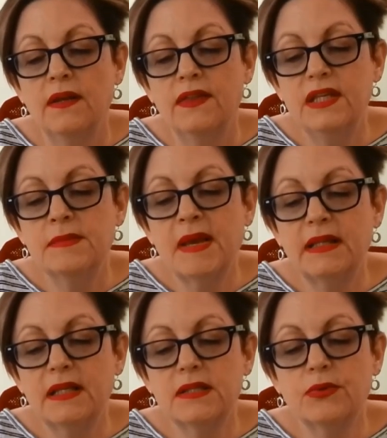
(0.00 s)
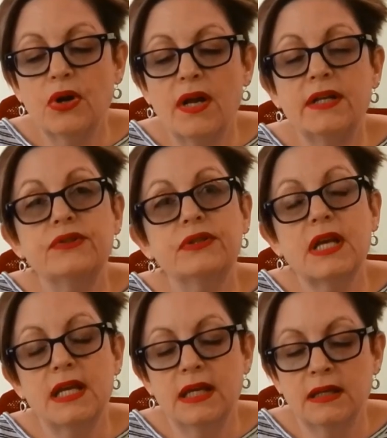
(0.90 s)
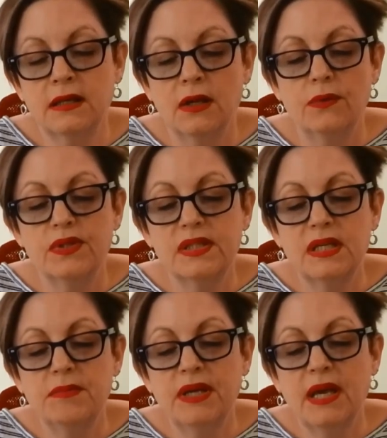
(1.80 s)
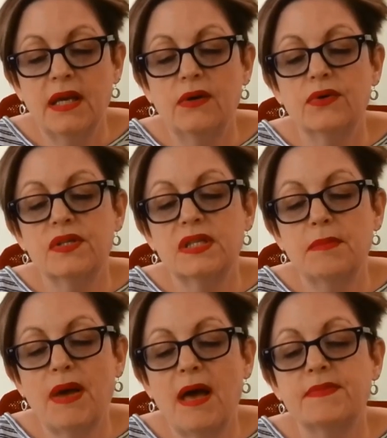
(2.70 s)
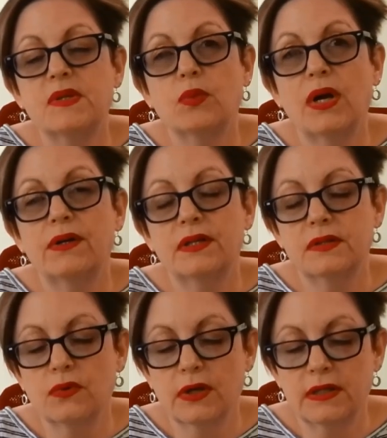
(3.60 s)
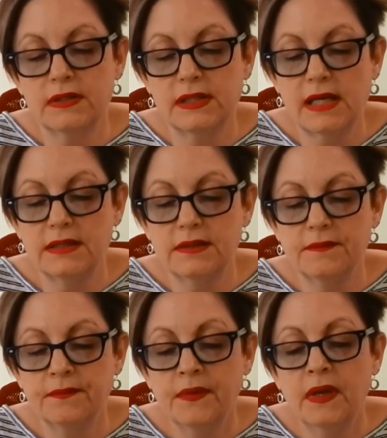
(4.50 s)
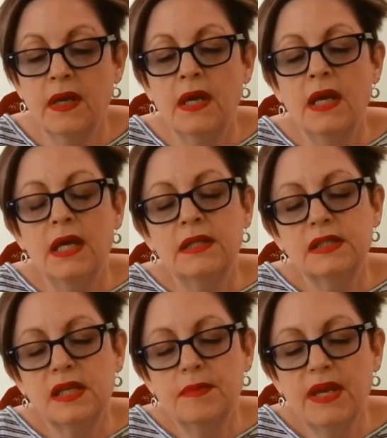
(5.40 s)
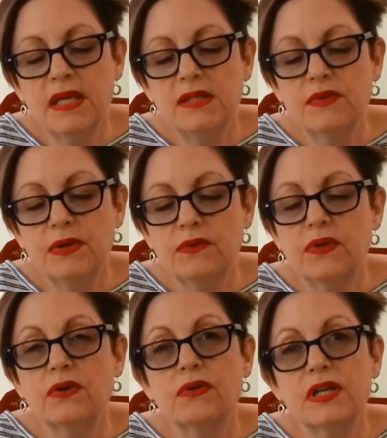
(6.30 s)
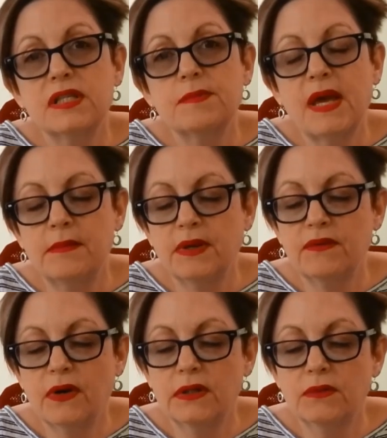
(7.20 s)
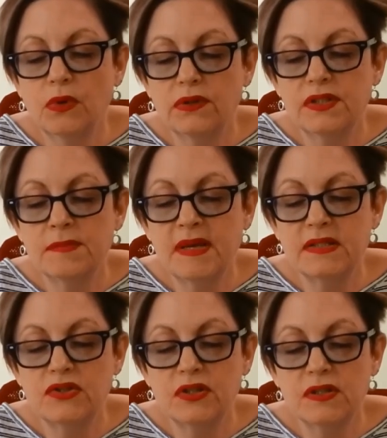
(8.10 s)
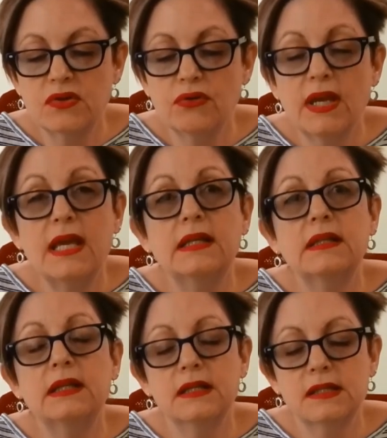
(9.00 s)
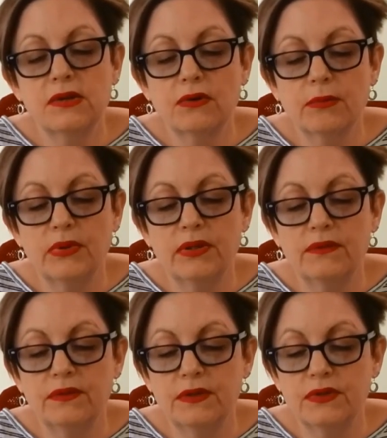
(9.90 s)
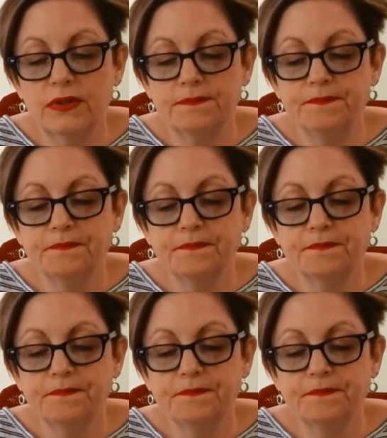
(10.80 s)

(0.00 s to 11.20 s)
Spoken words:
These mailings were not undertaken with CPA or CPAP's awareness or consent. In CPA's view, the CRISP and McFarland Rowlands messages created considerable confusion.